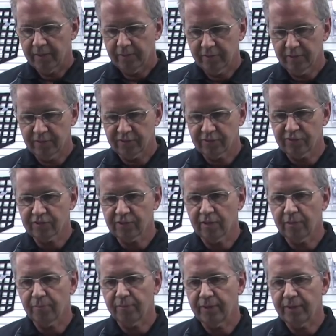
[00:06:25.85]
This is
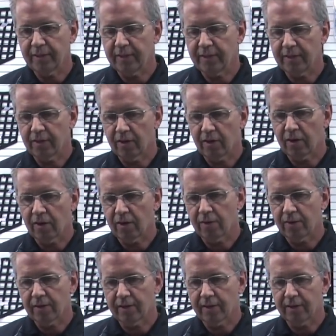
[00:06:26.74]
gonna be
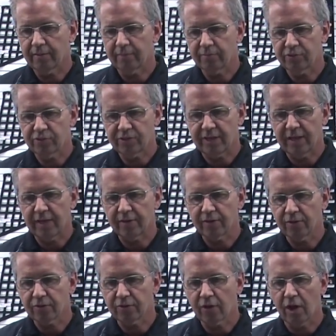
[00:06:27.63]
our
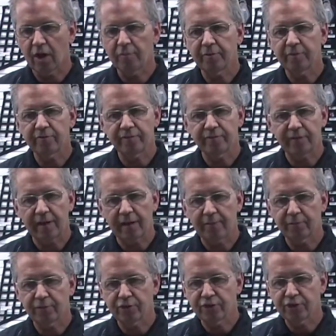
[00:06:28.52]
standard carbon
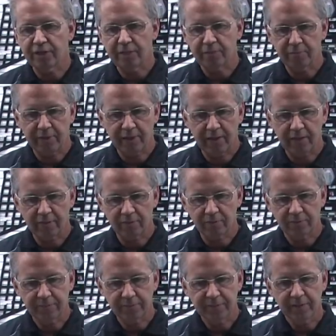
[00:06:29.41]
fiber sheet
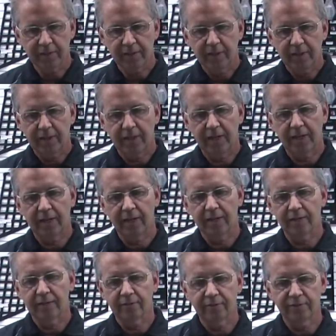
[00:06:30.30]
panel,
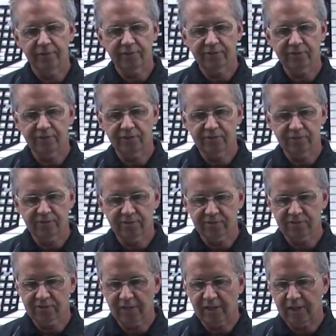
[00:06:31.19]
and this is the
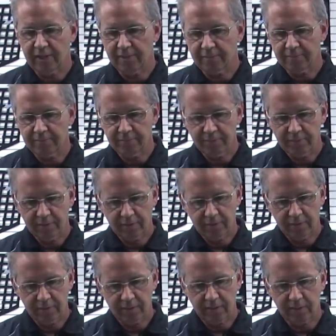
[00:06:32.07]
same
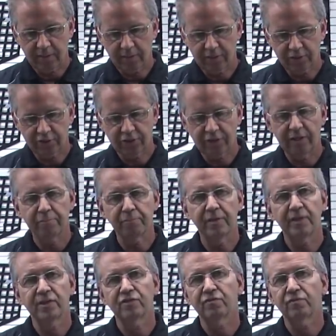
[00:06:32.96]
sheet,
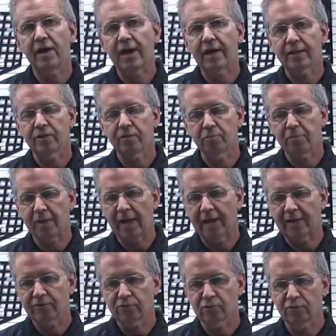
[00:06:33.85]
but it's vacuum
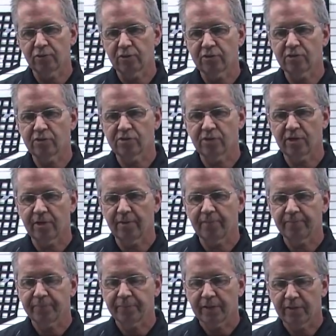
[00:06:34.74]
bag. So this is
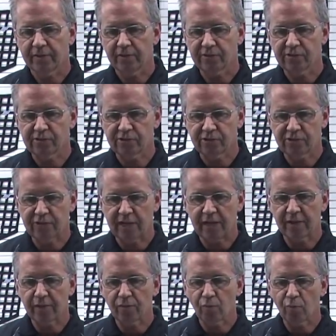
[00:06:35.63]
a
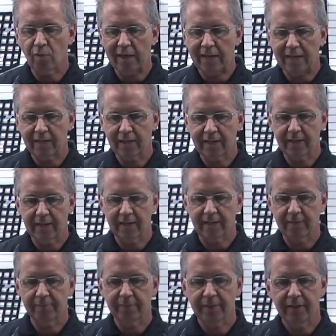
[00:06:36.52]
standard wet
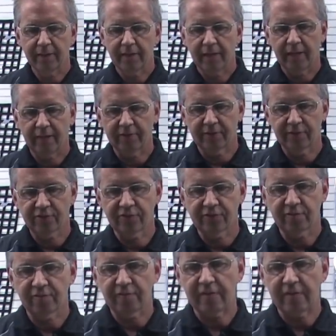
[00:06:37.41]
layup, and this is a